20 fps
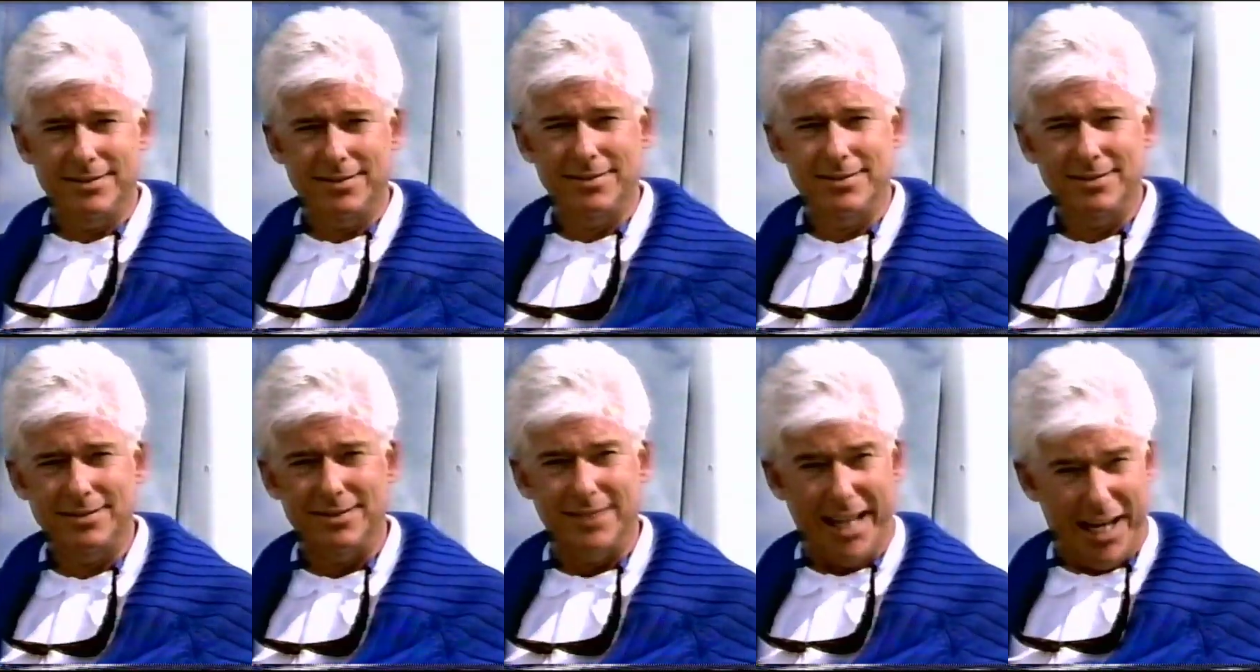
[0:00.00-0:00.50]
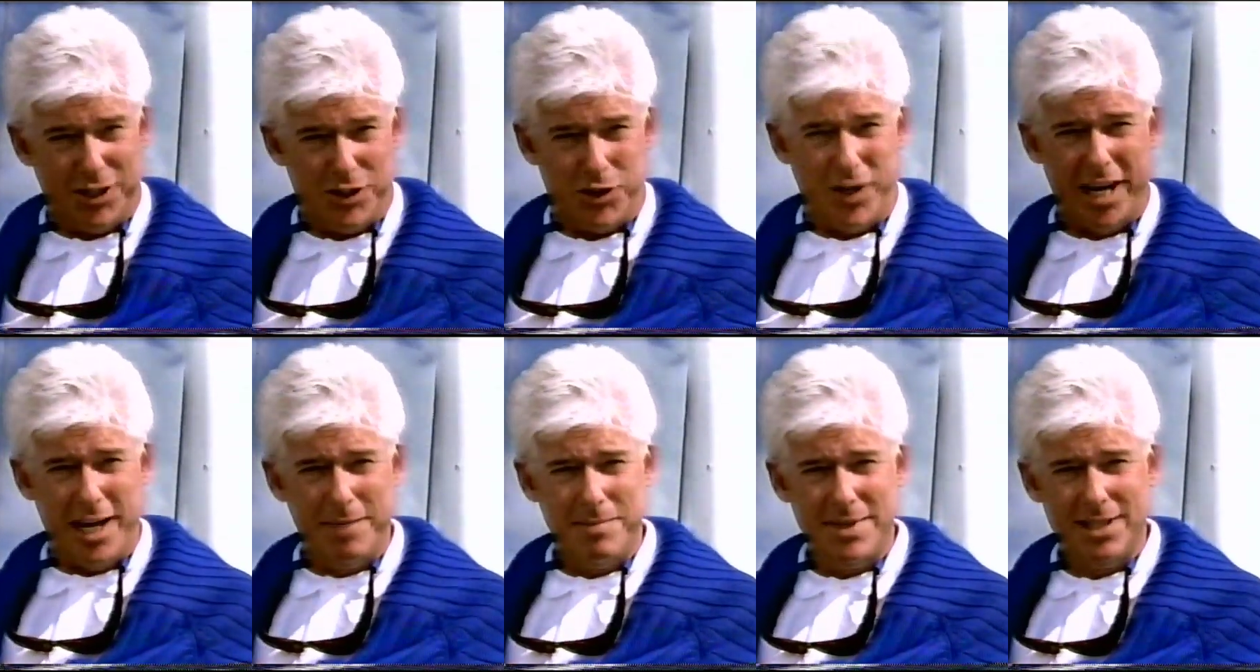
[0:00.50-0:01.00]
it.
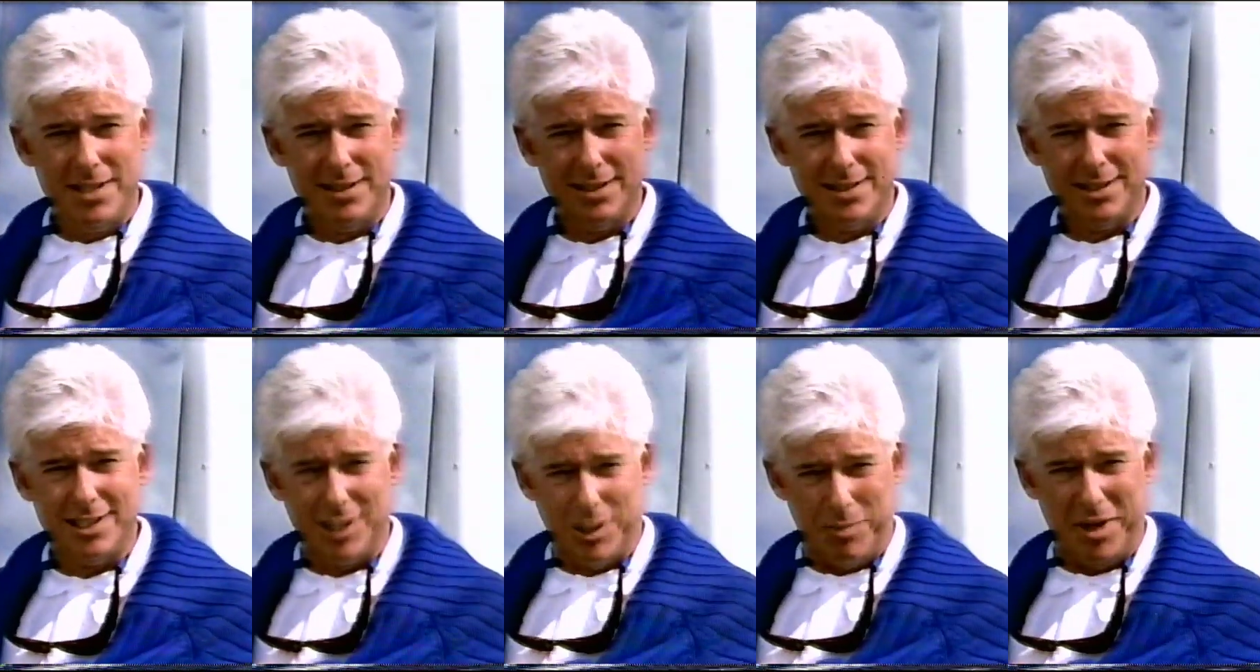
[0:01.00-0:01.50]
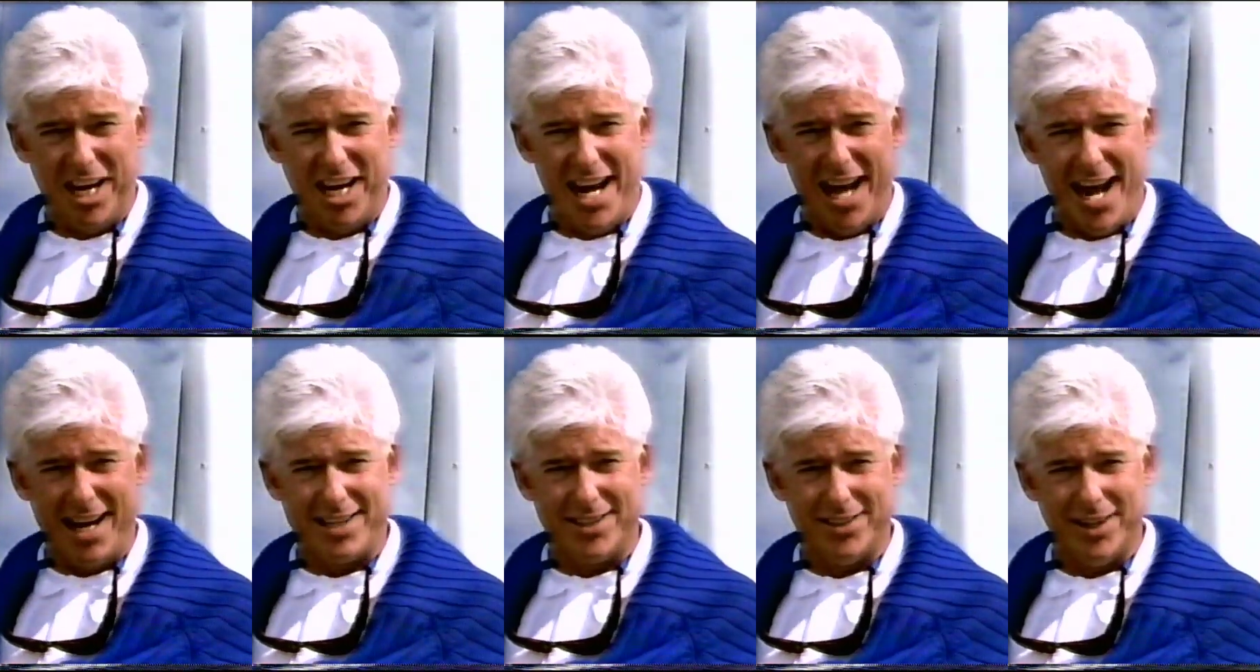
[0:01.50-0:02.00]
That dream? To
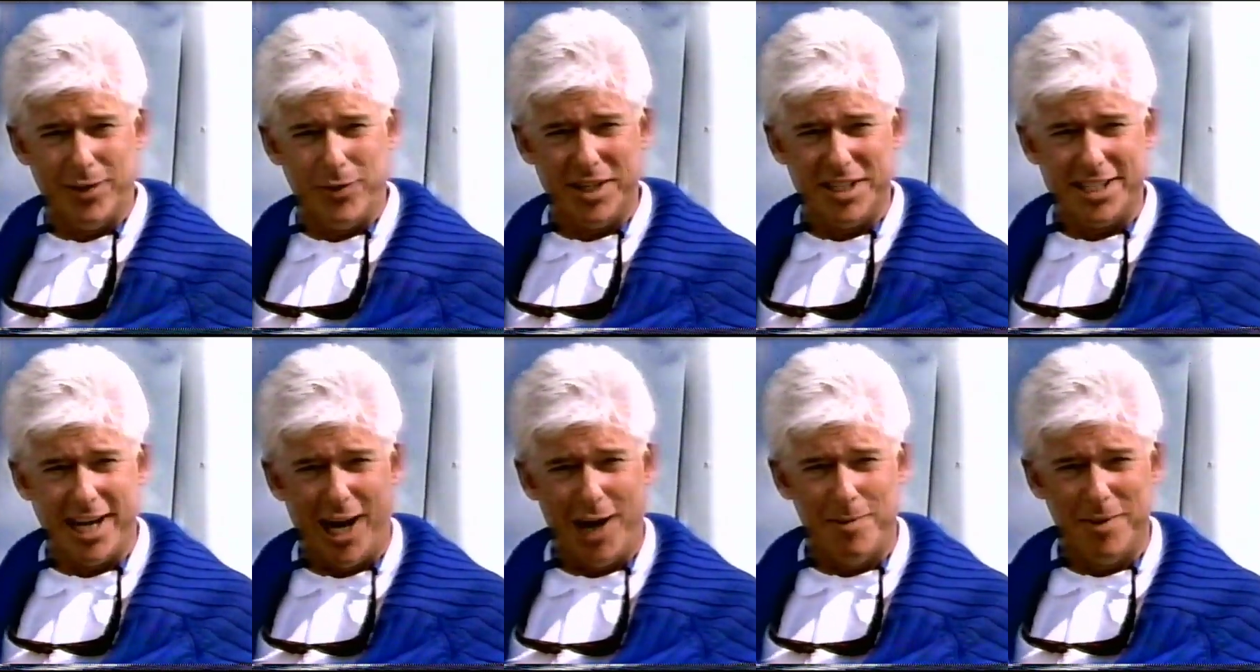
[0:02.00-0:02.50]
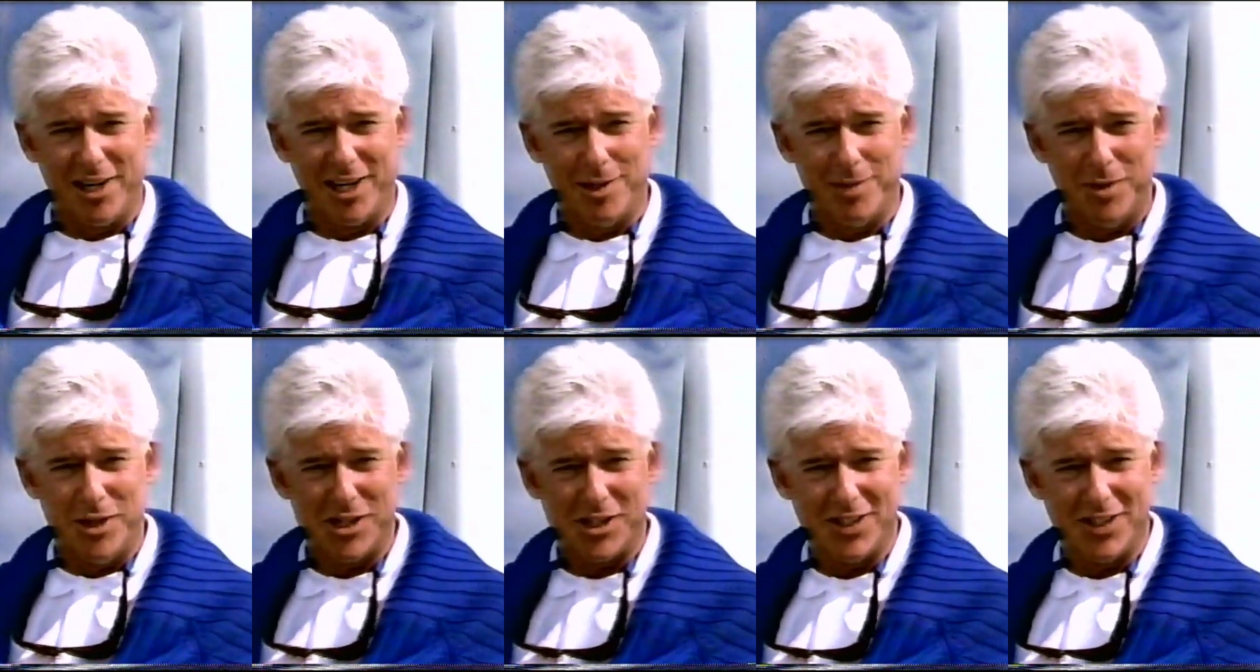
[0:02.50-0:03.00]
be an actor in retirement